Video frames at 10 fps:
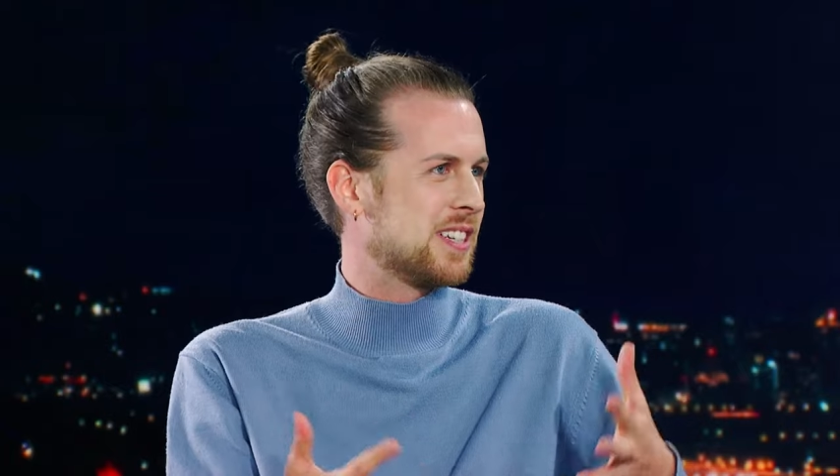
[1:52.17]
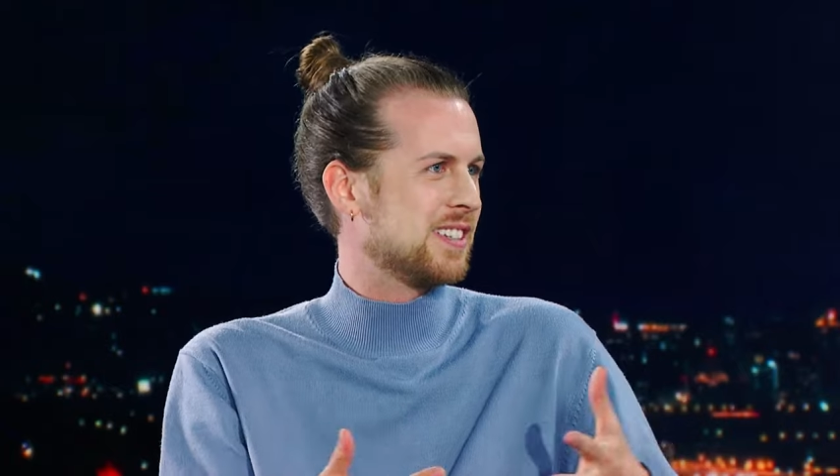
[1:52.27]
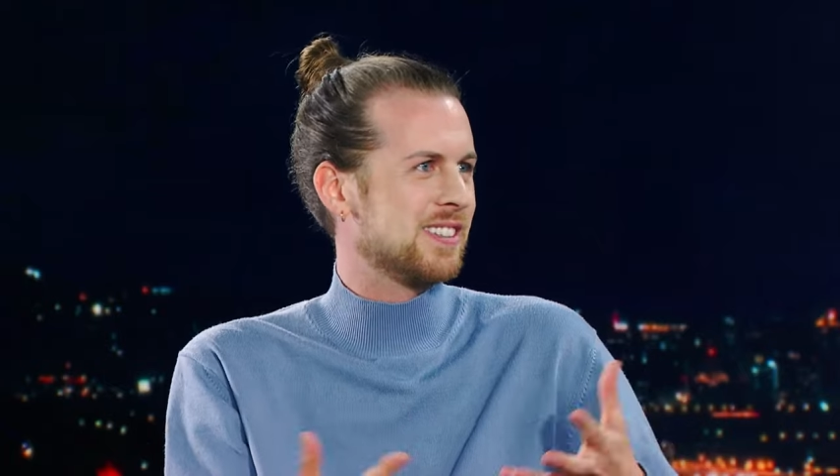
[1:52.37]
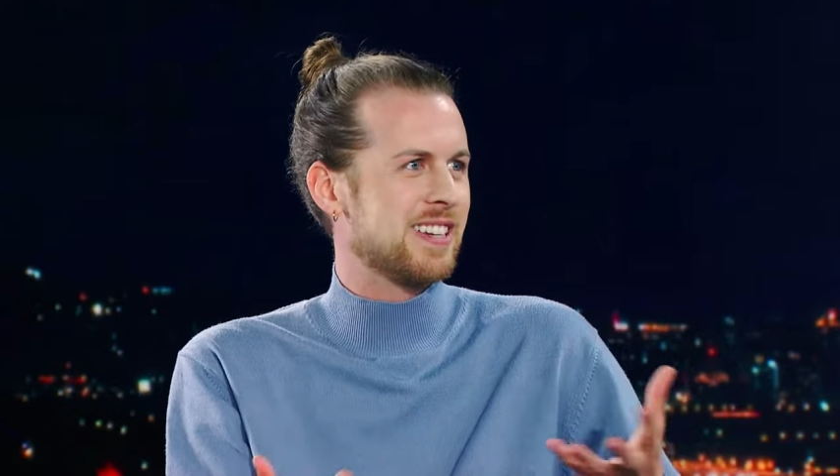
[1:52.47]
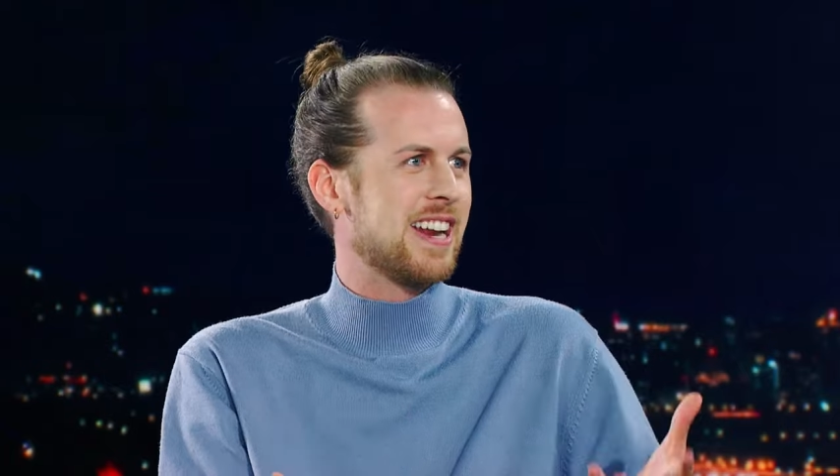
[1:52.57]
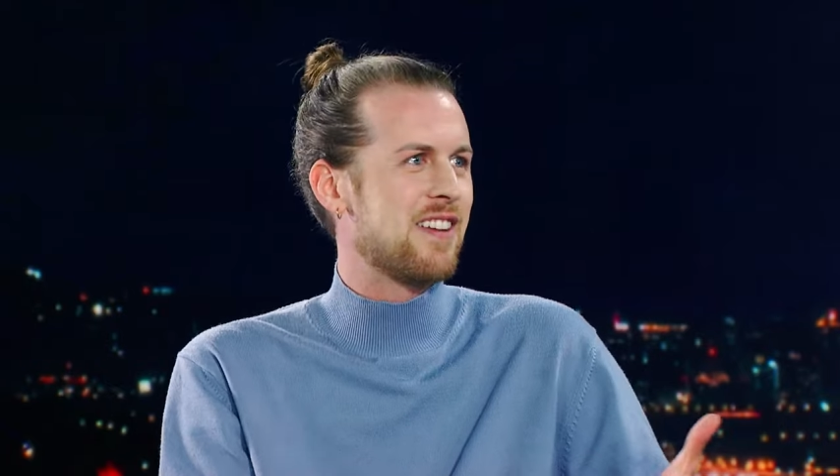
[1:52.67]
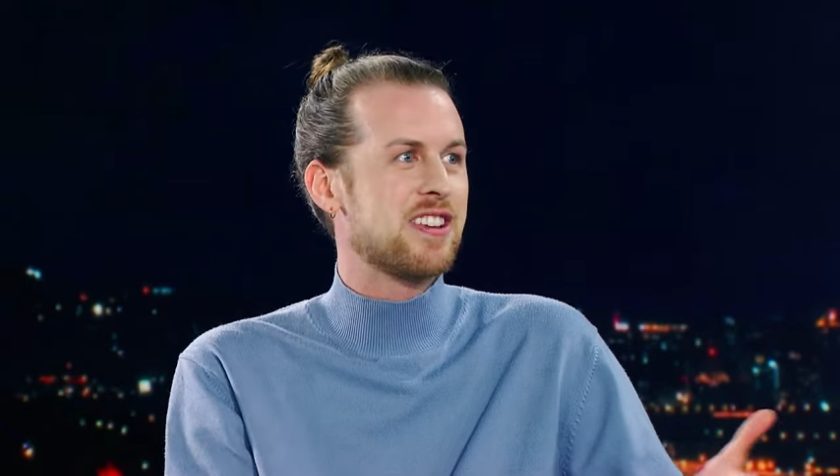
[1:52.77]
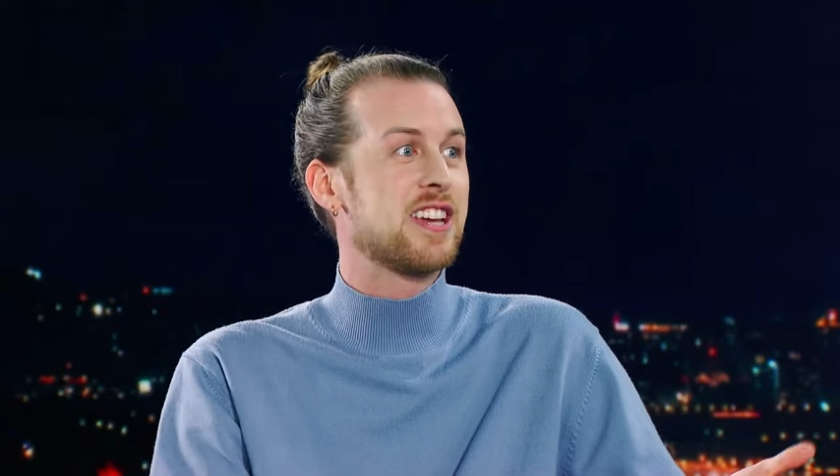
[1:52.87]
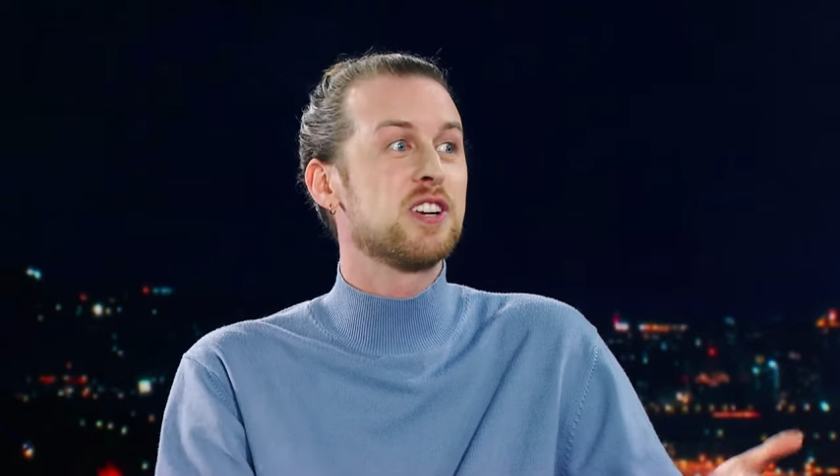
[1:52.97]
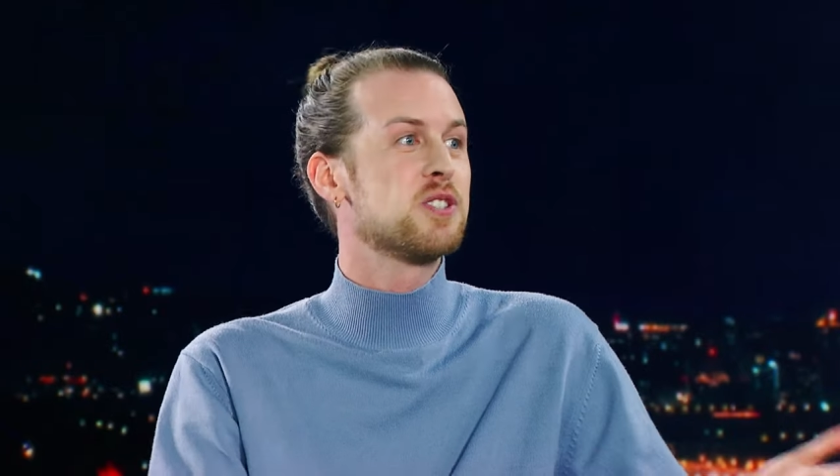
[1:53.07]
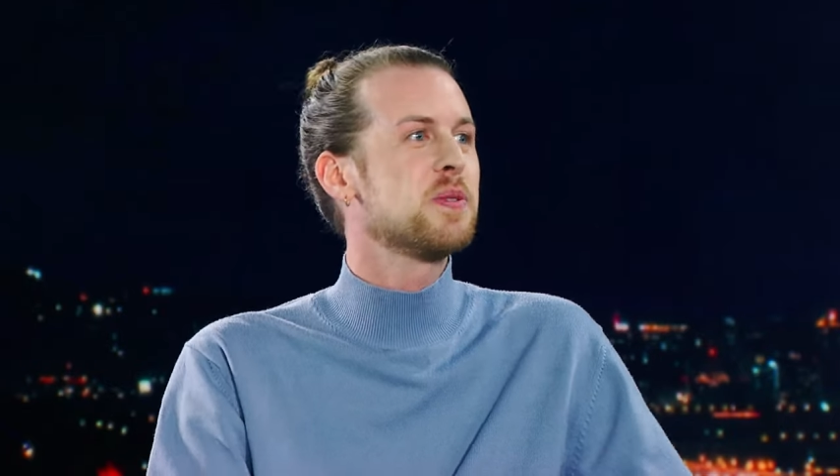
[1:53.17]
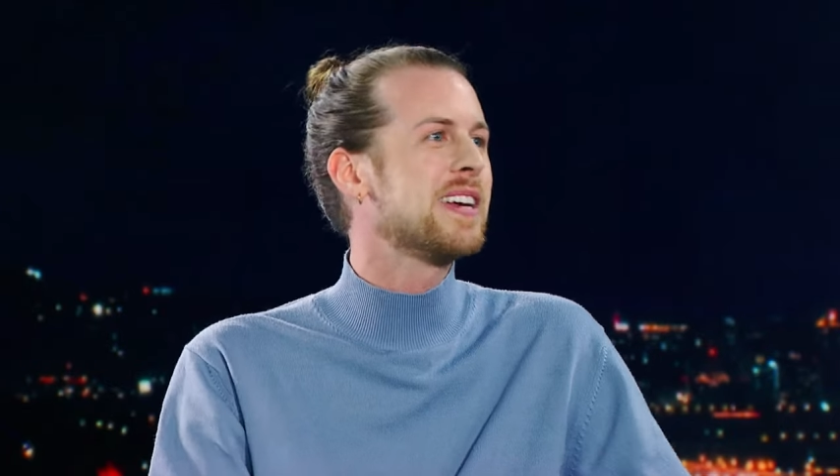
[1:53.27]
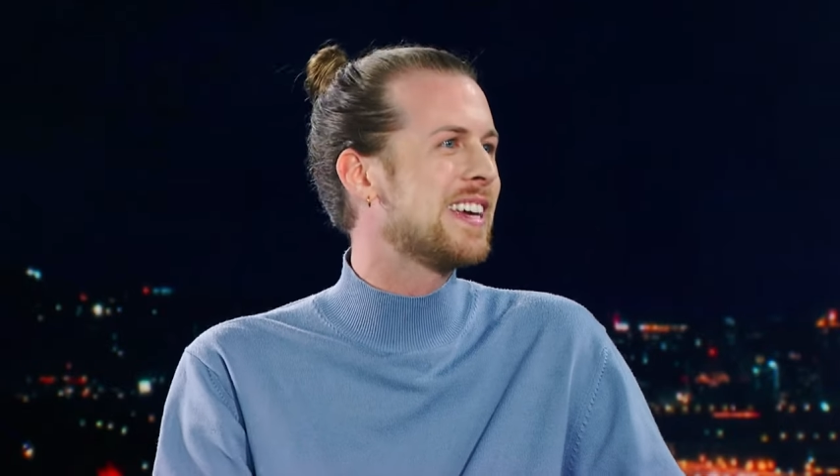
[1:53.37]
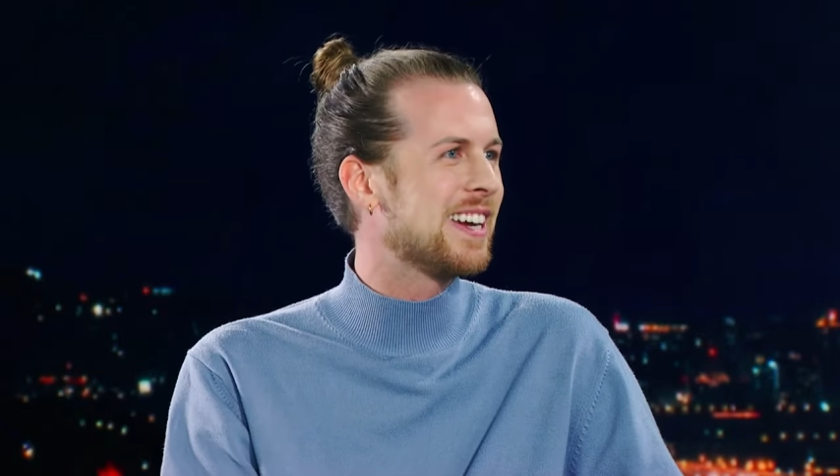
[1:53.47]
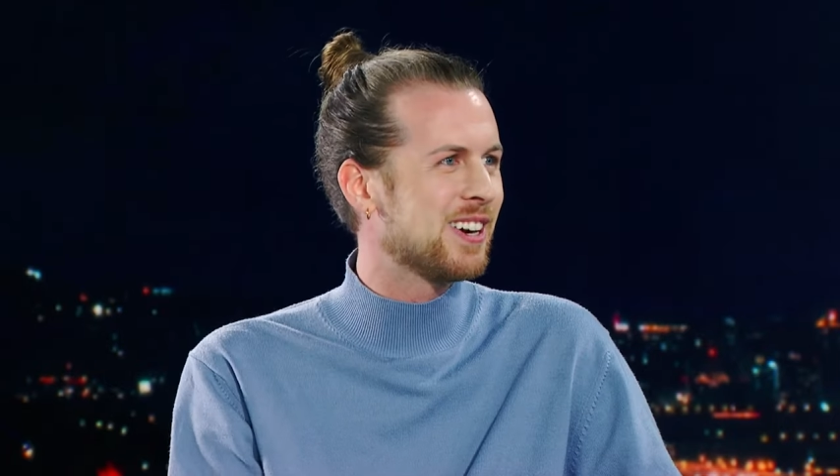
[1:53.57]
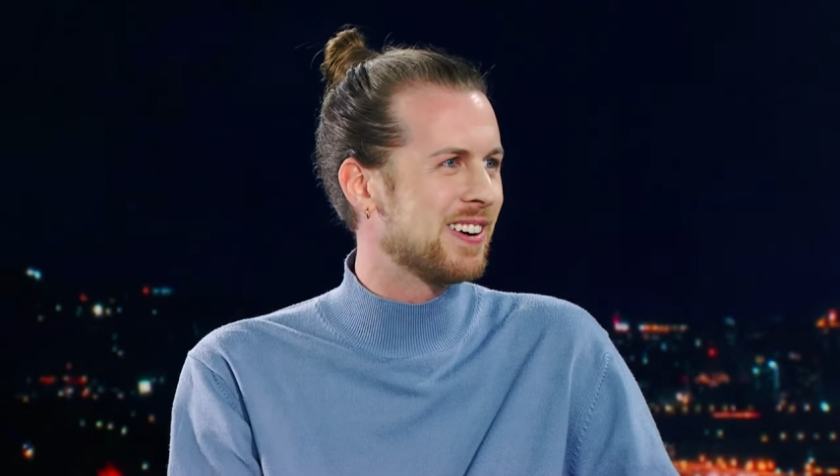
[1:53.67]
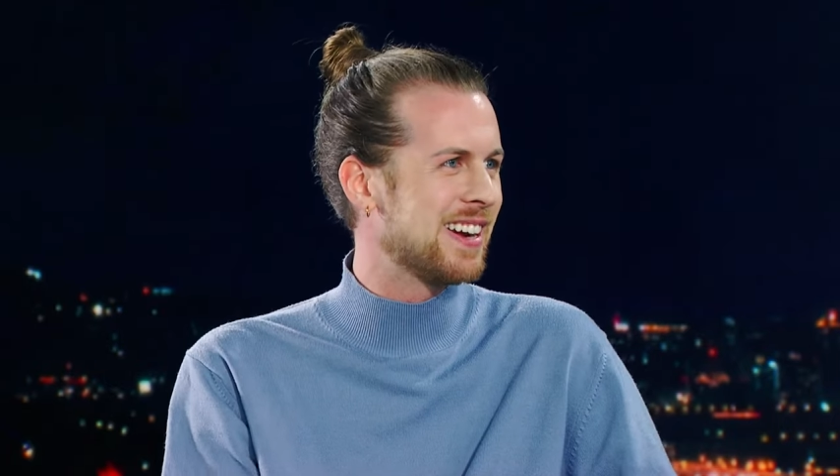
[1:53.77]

in everything you're doing here.